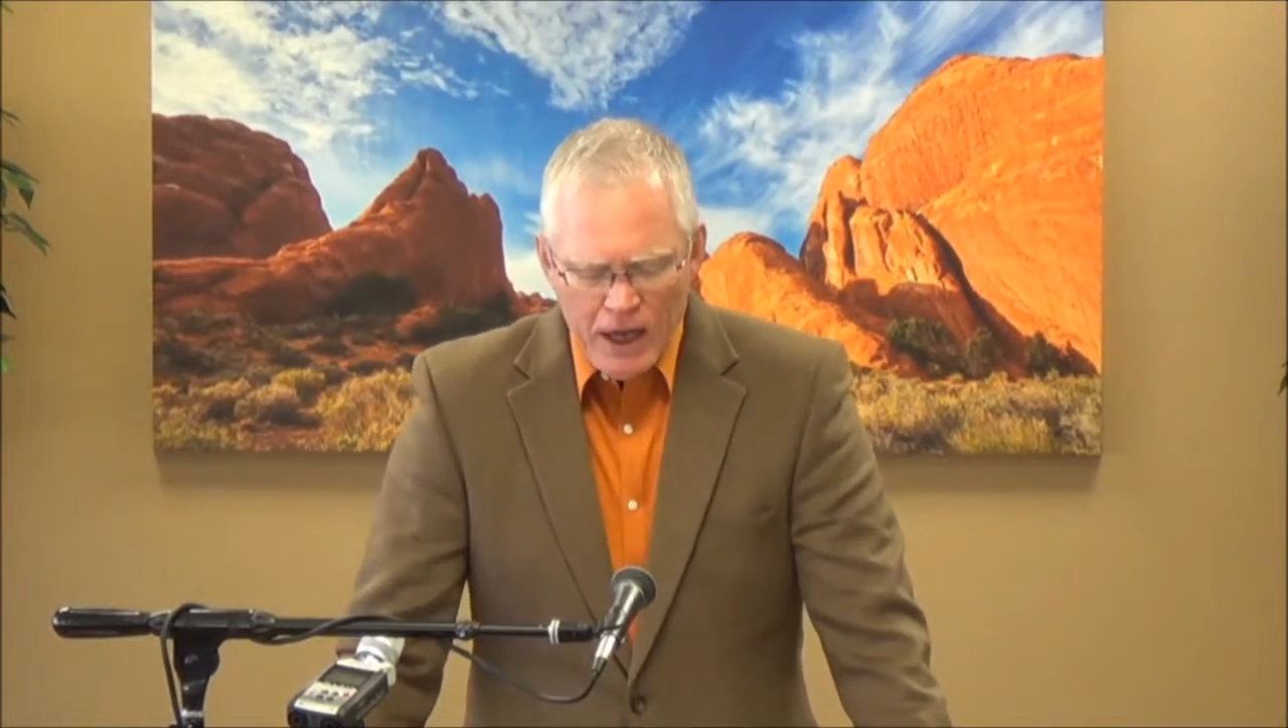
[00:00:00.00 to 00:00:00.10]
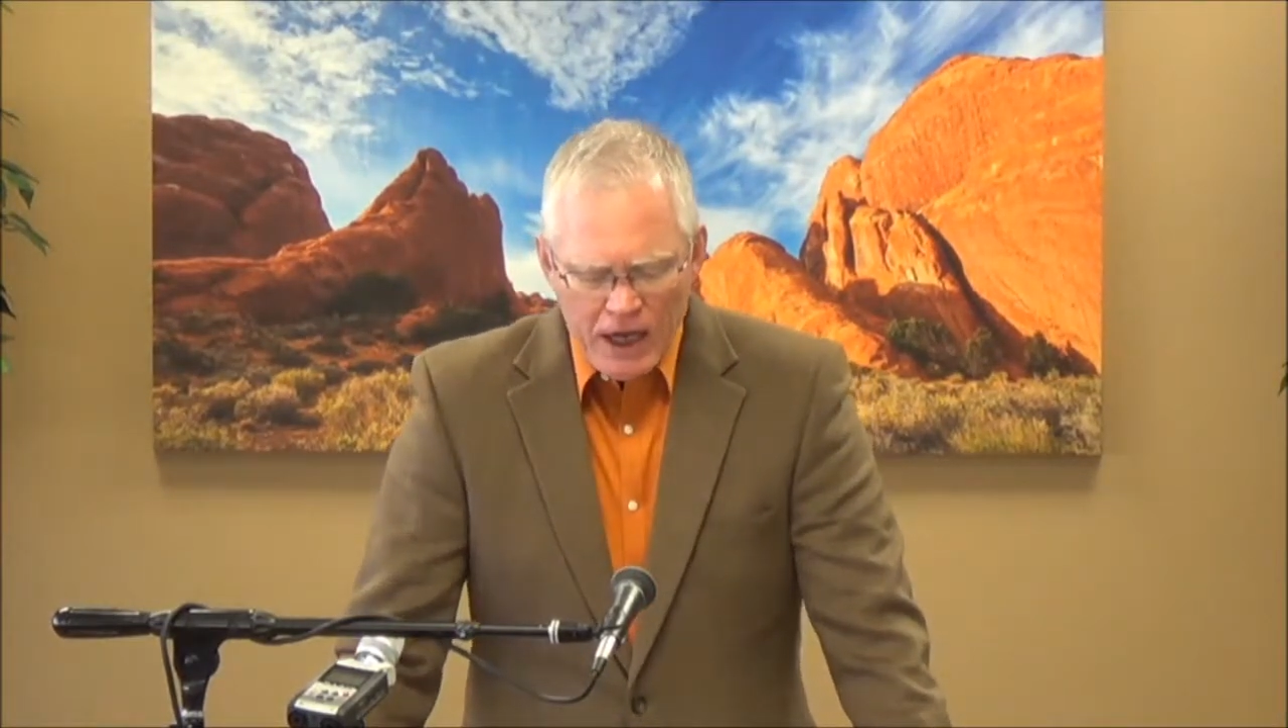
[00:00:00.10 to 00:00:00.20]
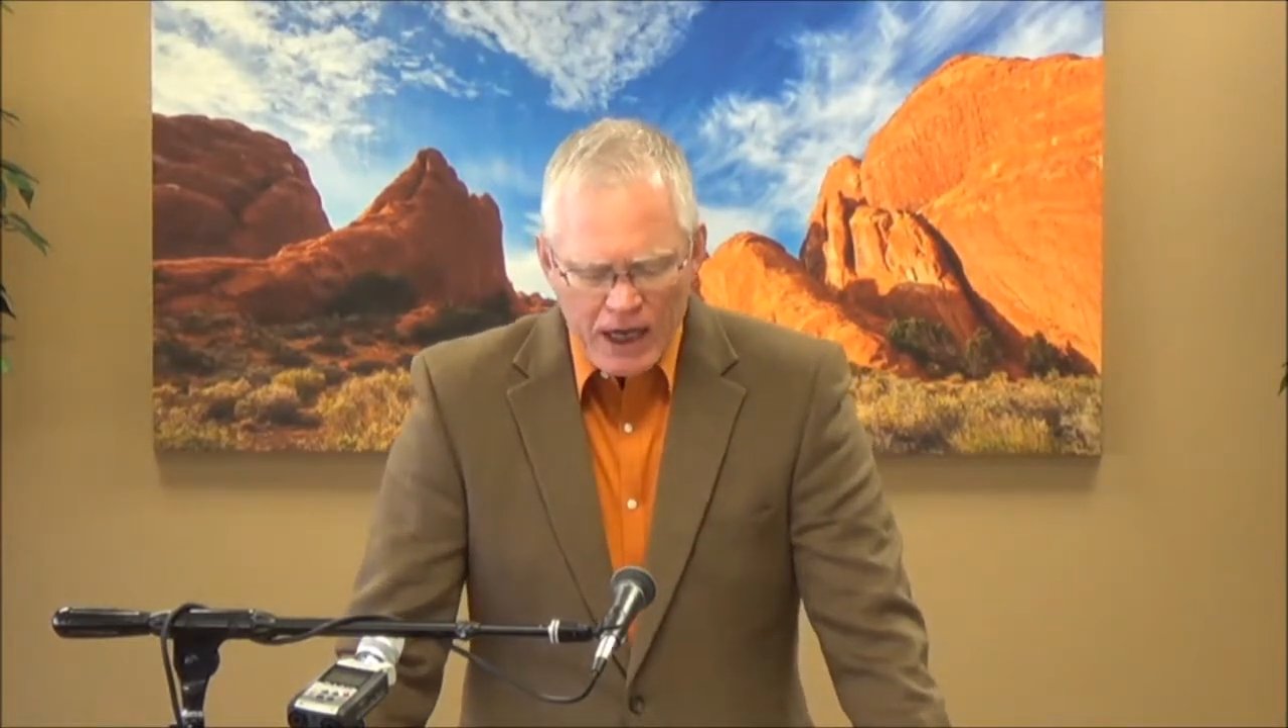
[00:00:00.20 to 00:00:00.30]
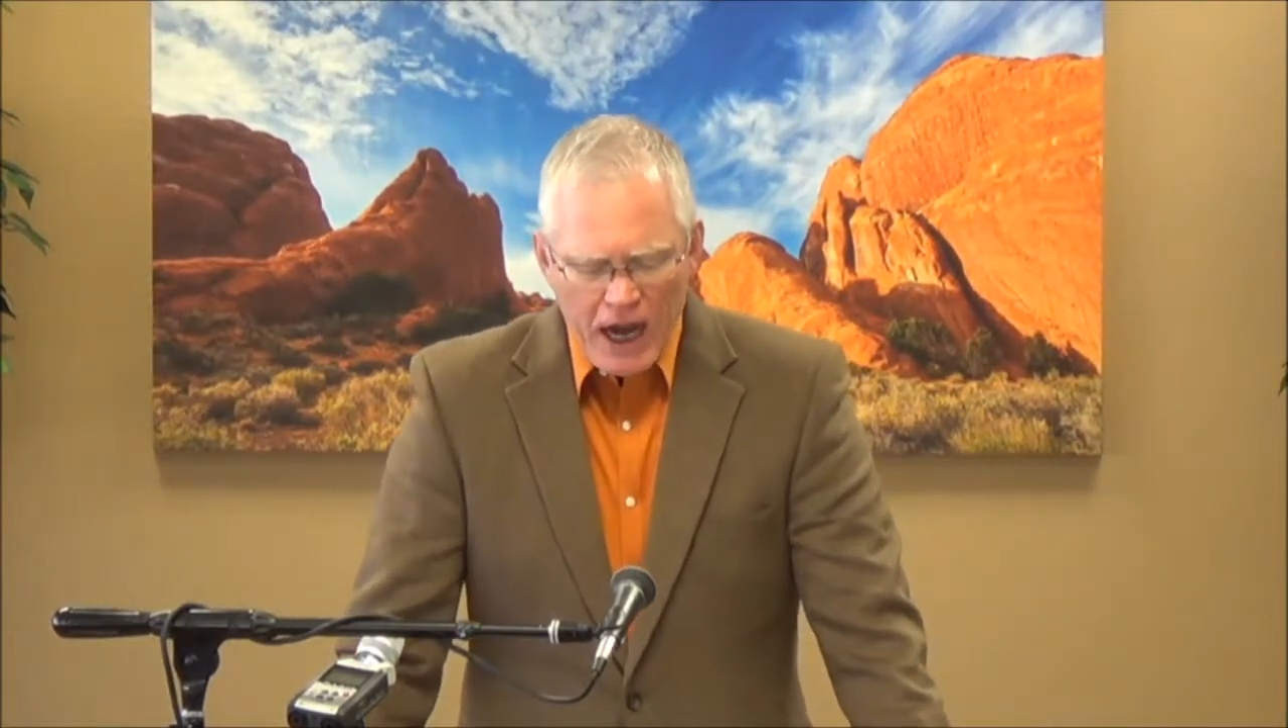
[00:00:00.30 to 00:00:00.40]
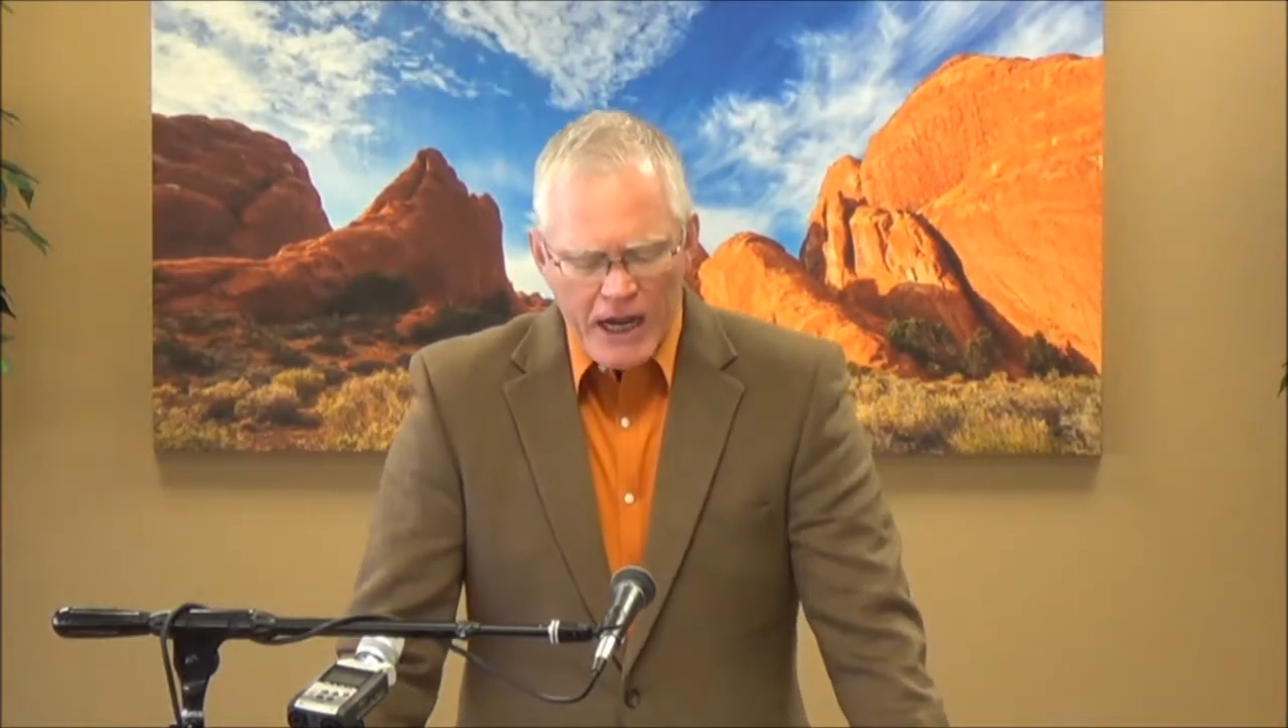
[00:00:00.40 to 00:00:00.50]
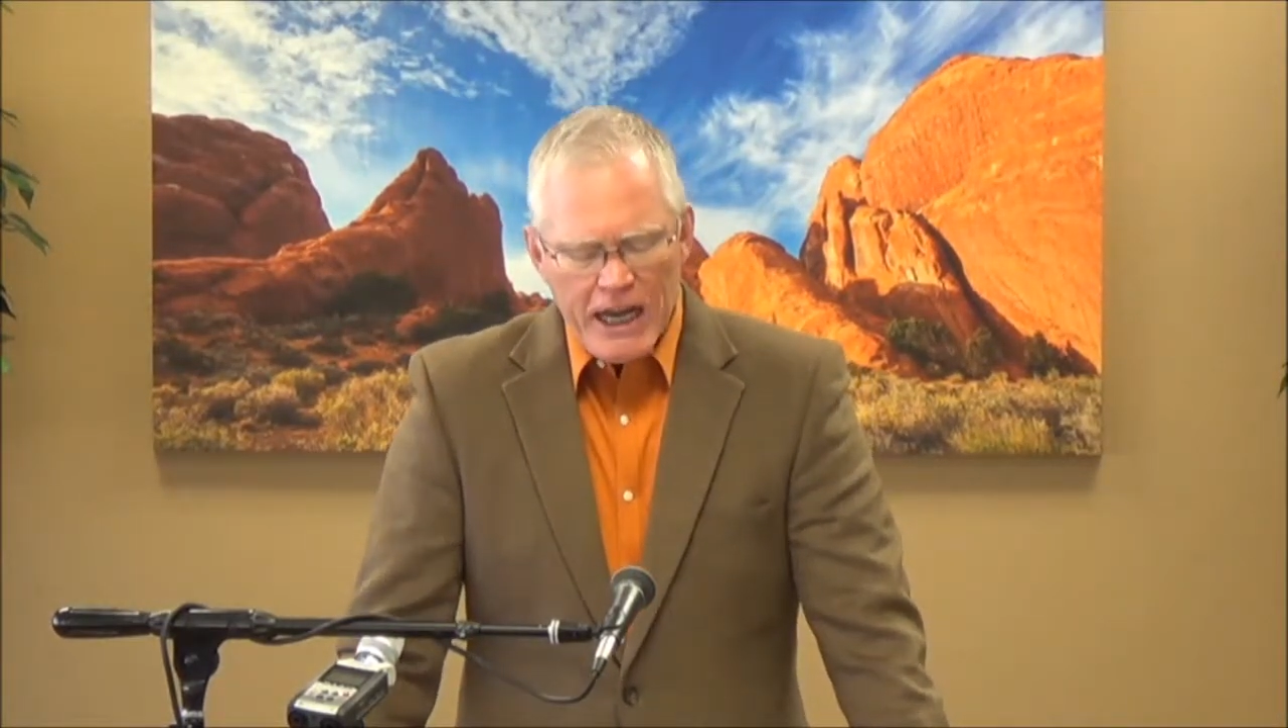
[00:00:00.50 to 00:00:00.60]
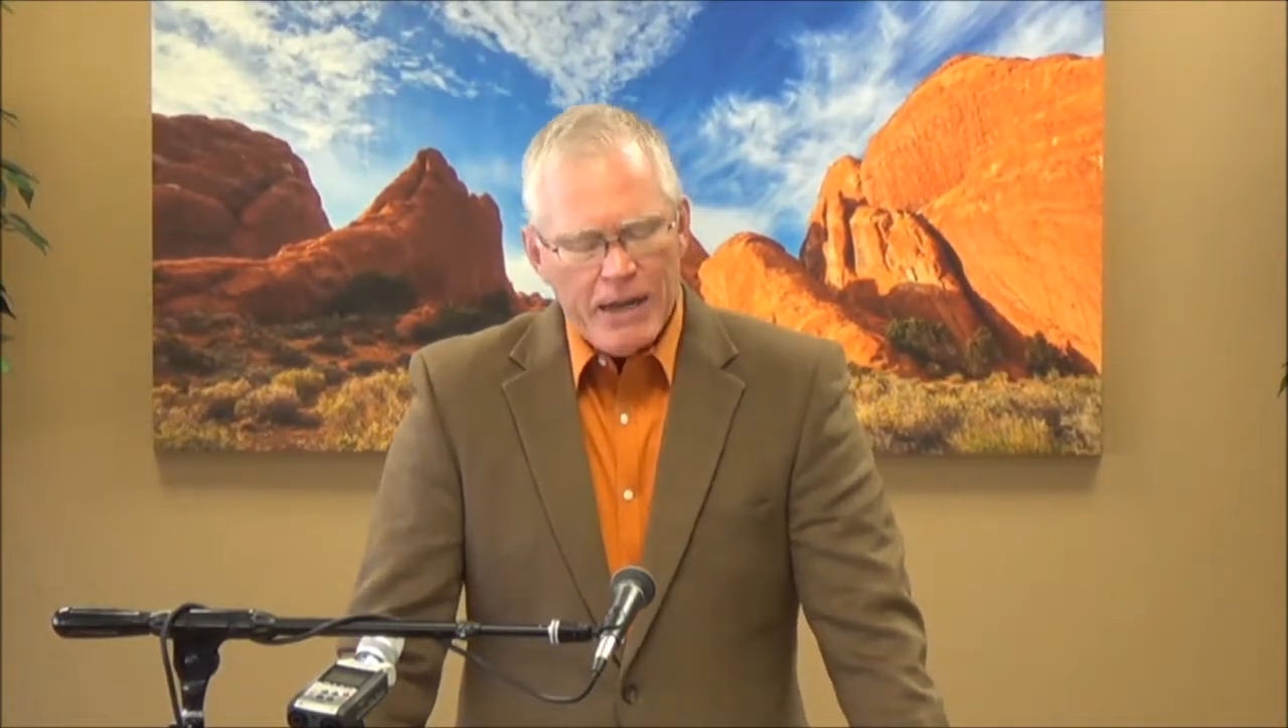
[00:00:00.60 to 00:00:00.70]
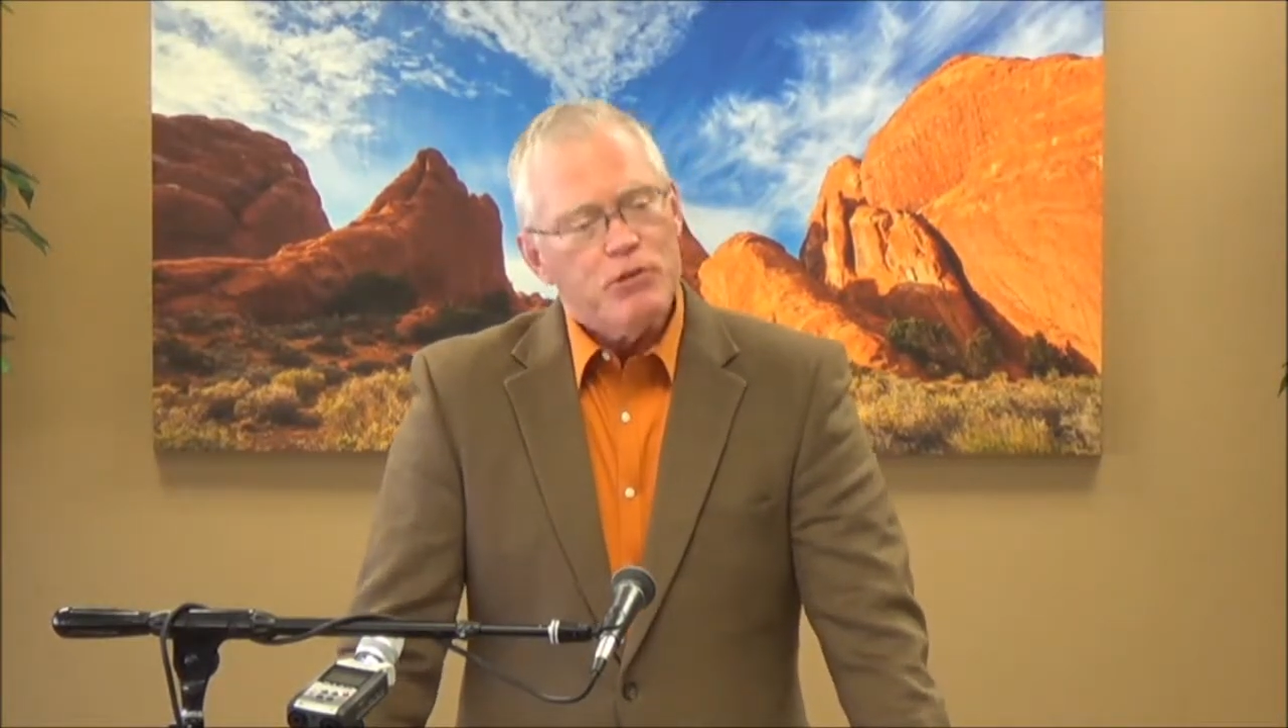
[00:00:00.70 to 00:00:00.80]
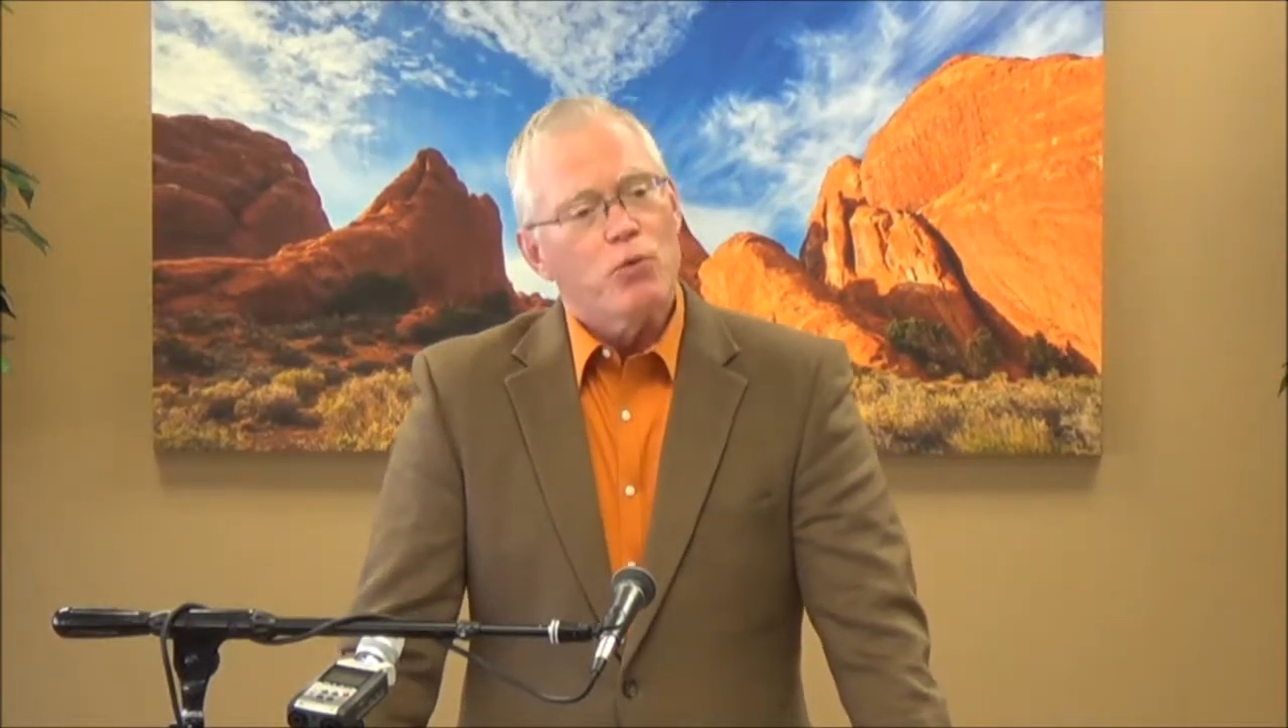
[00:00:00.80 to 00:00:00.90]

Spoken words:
A guy named